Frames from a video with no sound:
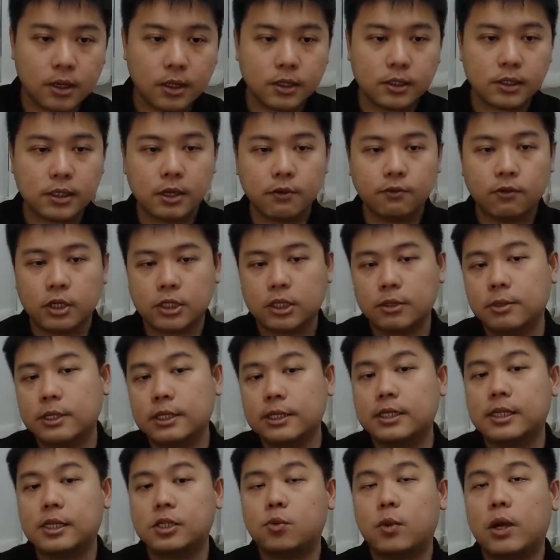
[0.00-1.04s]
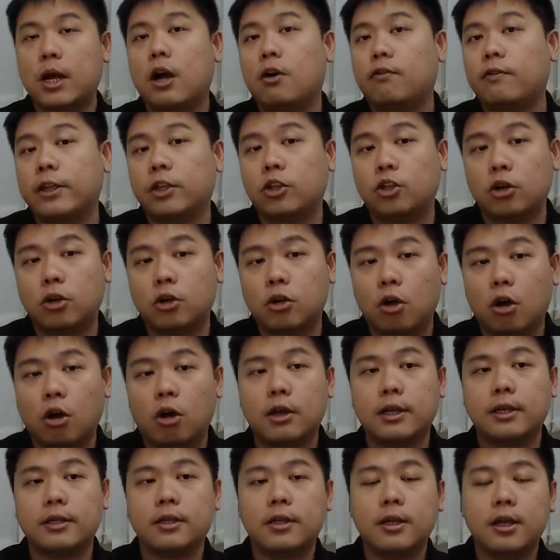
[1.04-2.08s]
Say, for example, this is what our vendor
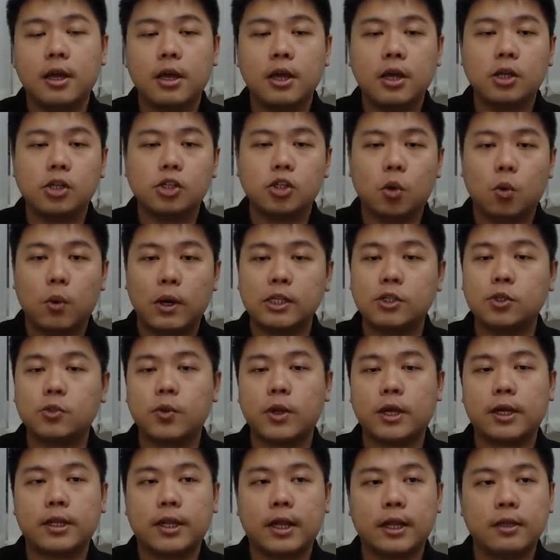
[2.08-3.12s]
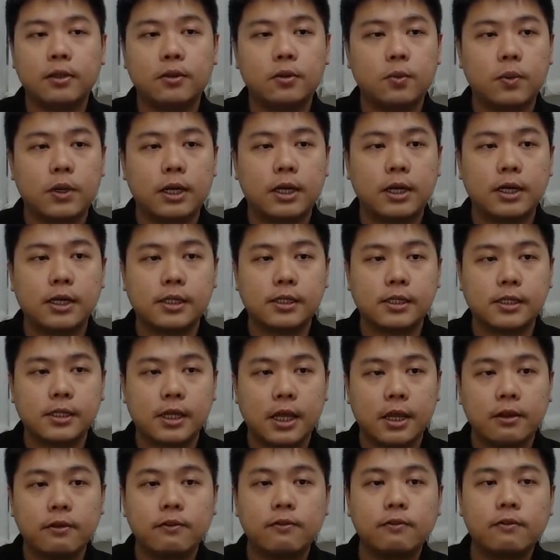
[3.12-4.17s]
called it. So once we are done, we click
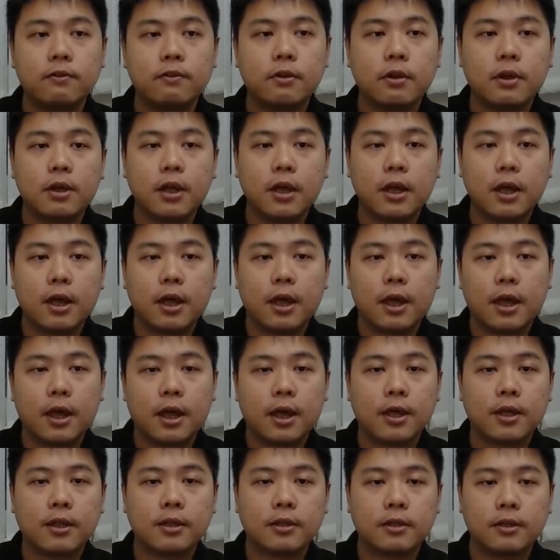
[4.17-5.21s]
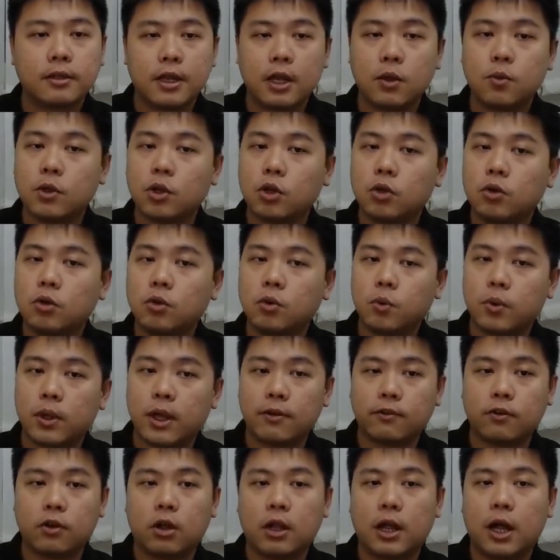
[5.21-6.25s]
save. And there we go, we
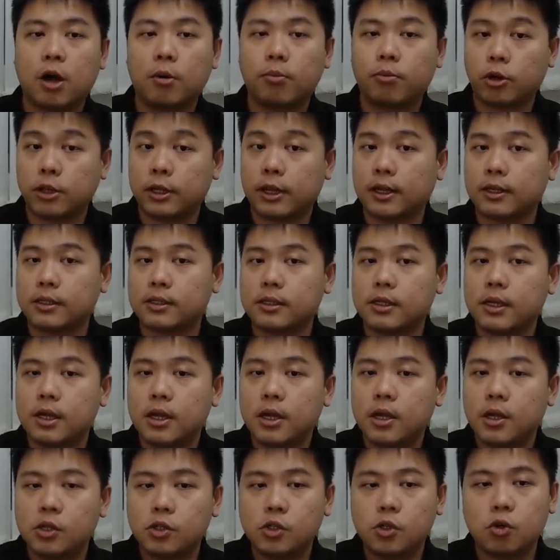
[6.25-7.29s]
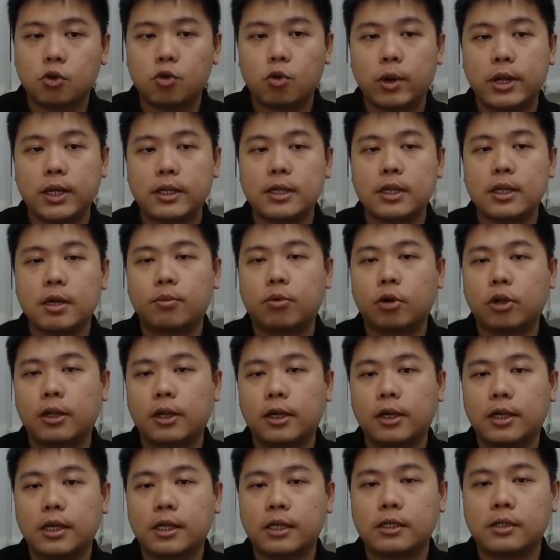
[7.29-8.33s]
have got our product. So creating a
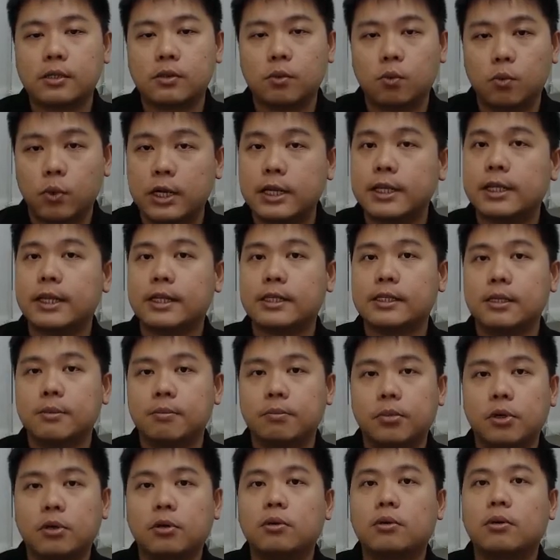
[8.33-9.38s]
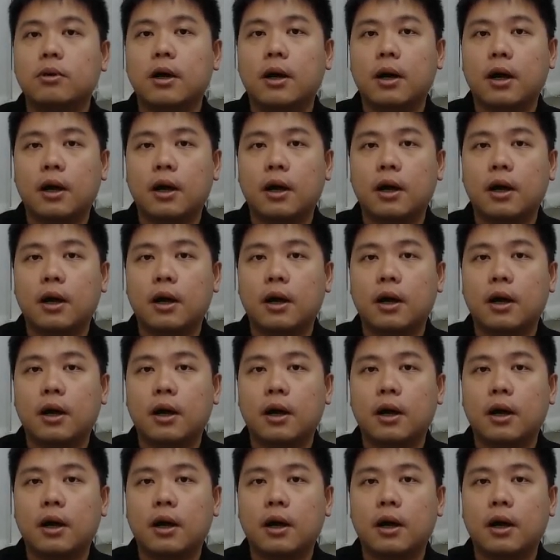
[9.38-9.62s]
product is really that simple.